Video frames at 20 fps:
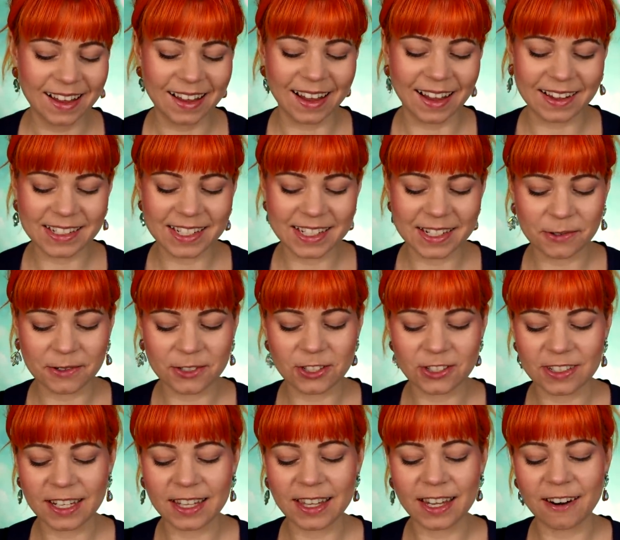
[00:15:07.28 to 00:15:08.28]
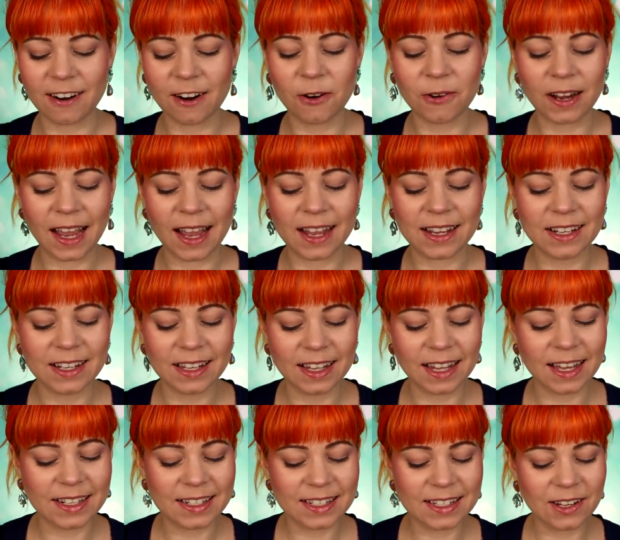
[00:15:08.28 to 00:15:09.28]
I see what you did there. Okay,
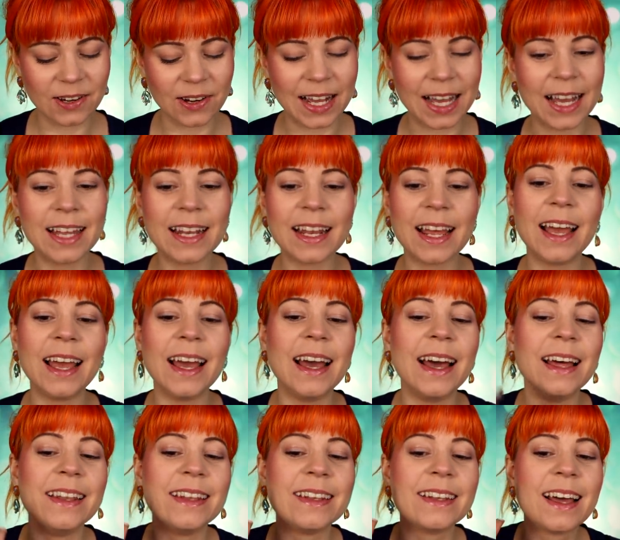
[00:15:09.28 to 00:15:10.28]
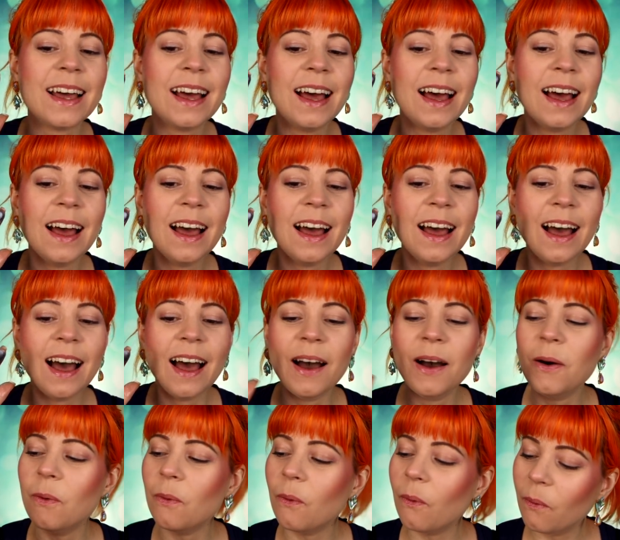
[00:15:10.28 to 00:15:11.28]
let's go ahead and...
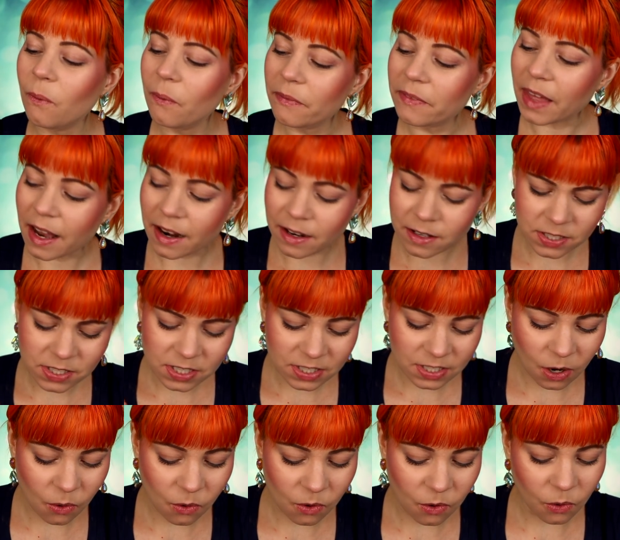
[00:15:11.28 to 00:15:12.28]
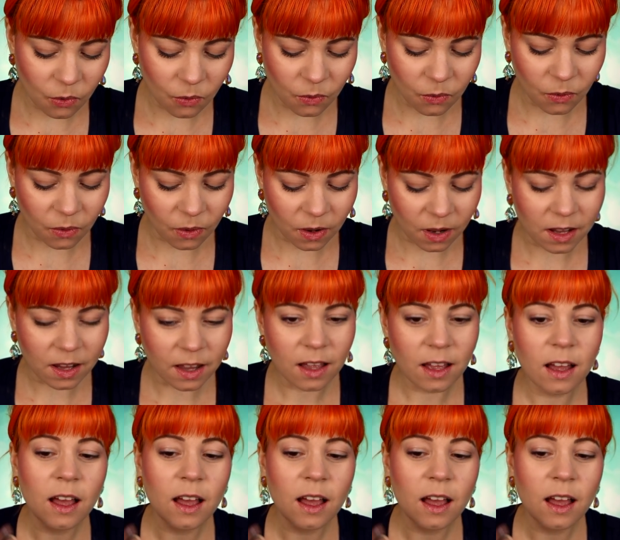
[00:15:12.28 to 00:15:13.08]
That is so cool.